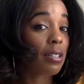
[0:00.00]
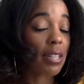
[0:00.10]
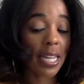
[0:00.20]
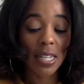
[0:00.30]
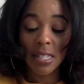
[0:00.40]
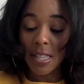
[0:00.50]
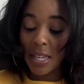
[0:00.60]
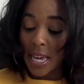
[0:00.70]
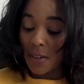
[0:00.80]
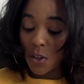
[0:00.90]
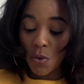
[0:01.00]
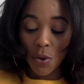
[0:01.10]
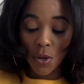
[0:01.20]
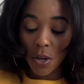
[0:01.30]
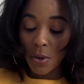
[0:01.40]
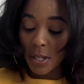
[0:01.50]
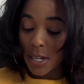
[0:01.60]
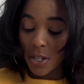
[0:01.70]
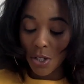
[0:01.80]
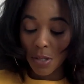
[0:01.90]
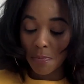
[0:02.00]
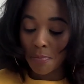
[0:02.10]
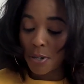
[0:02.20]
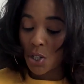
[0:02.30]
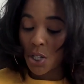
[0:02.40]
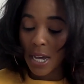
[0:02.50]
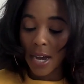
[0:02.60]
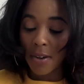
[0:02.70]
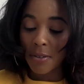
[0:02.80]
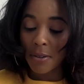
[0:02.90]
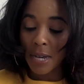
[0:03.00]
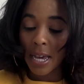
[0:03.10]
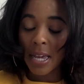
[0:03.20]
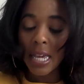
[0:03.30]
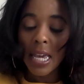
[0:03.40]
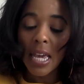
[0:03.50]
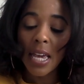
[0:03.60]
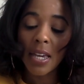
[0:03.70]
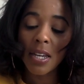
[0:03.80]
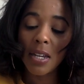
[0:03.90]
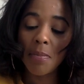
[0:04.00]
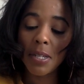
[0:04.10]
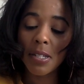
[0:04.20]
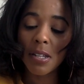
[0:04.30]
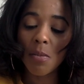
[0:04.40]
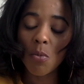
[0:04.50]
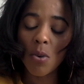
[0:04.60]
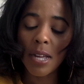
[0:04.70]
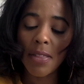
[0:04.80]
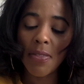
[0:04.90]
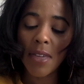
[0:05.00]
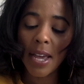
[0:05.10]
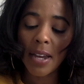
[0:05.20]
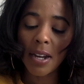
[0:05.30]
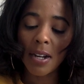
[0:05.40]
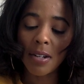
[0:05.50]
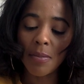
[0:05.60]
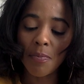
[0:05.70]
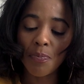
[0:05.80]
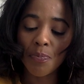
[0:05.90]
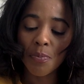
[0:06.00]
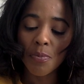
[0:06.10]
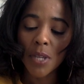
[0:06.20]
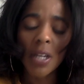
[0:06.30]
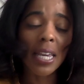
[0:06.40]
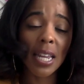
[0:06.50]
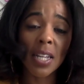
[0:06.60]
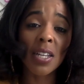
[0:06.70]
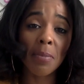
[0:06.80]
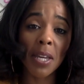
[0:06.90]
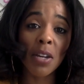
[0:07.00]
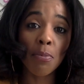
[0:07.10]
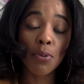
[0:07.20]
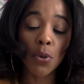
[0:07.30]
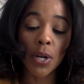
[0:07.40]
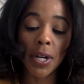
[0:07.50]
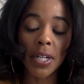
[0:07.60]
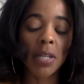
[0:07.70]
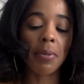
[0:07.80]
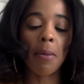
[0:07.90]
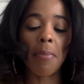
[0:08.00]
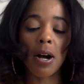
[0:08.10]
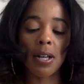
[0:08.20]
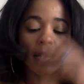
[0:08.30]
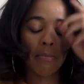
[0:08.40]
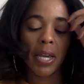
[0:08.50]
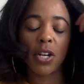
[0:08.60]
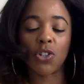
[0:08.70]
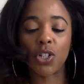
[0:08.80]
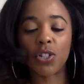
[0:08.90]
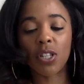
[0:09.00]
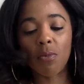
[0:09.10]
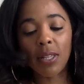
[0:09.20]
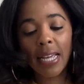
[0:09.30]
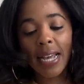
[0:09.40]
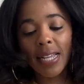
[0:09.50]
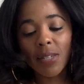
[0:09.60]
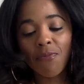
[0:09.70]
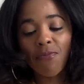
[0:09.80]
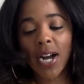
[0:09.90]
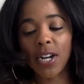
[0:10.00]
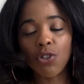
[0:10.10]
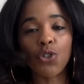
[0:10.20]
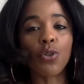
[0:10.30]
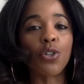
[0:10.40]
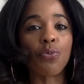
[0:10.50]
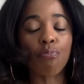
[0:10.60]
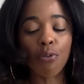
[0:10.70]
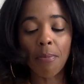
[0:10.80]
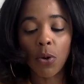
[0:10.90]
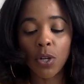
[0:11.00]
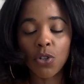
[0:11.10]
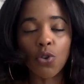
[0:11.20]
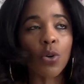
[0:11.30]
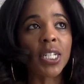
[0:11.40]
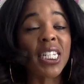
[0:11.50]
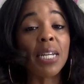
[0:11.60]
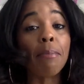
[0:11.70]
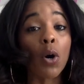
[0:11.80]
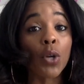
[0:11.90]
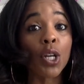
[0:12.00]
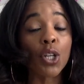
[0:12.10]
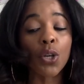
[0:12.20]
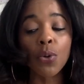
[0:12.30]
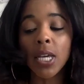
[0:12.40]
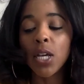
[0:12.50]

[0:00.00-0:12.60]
They gave you no notice and they just put you out, okay? It could be someone that... Again, it could be an employer, it could be a boss, manager, someone that has fired you or promoted or demoted you.